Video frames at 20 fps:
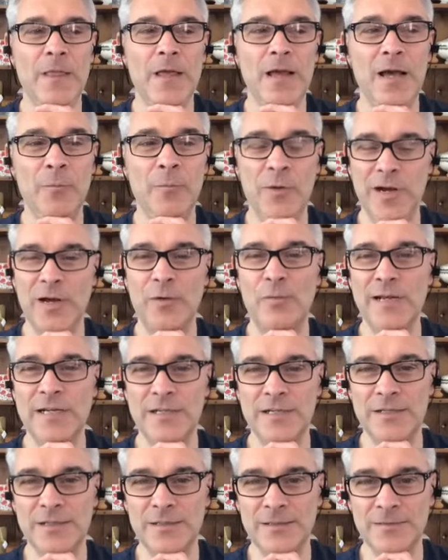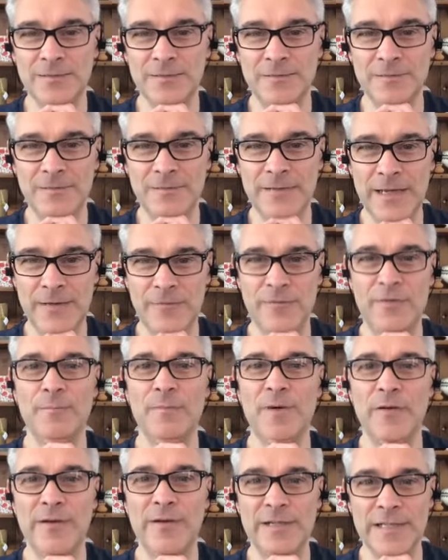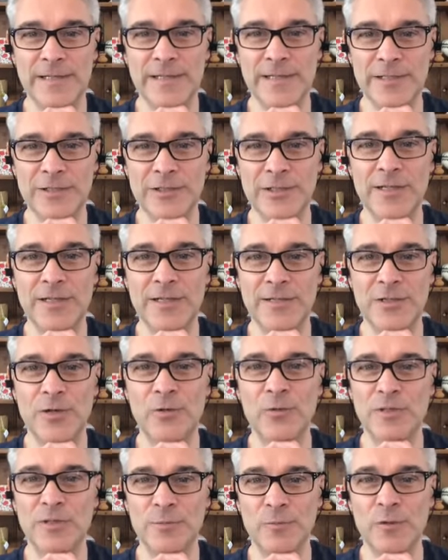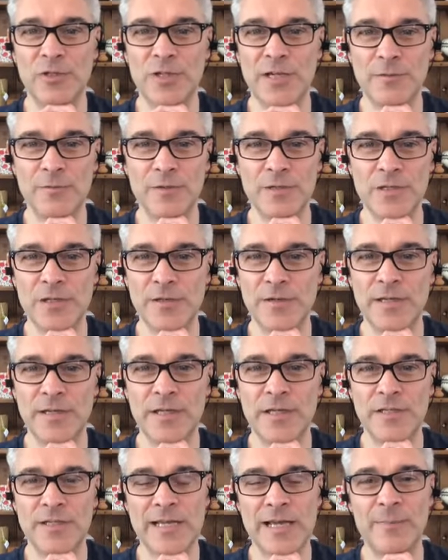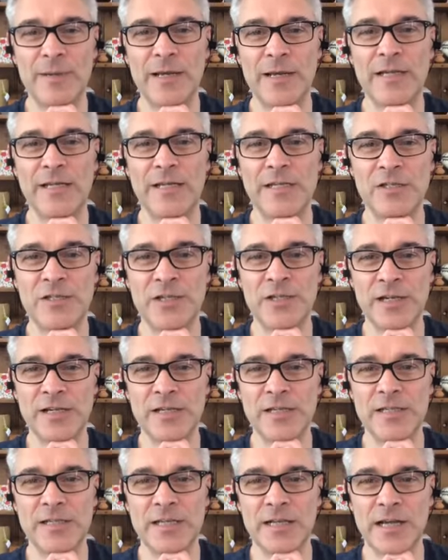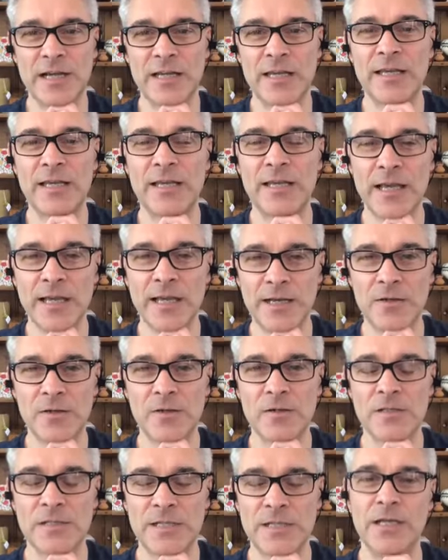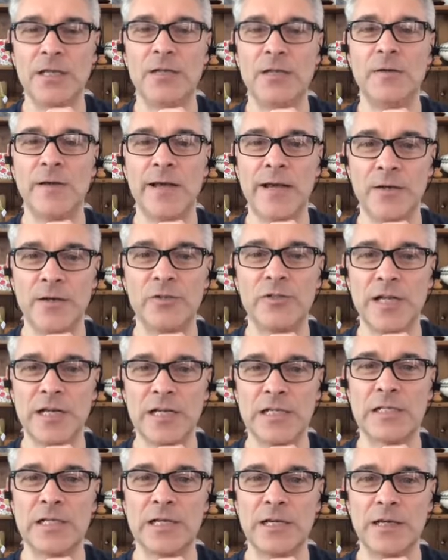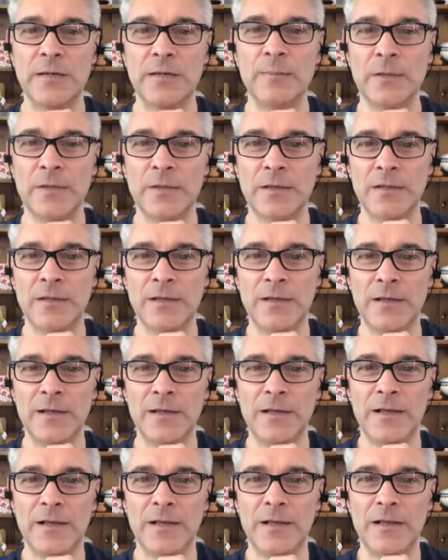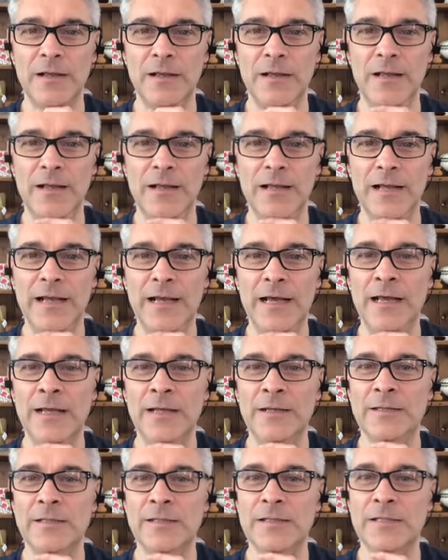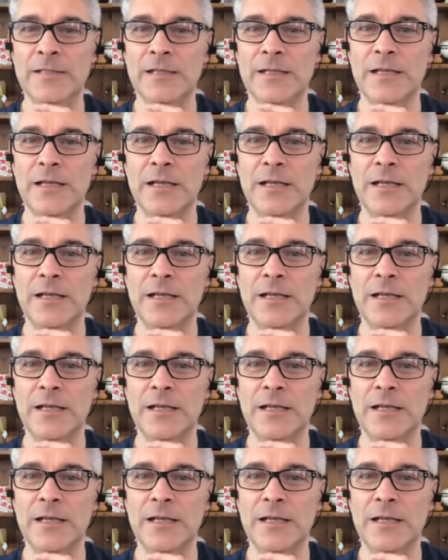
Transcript: And when I went and gave him my resignation and told him what I was doing, he sat back in his chair and he said, I cannot tell you how jealous I am. And wow.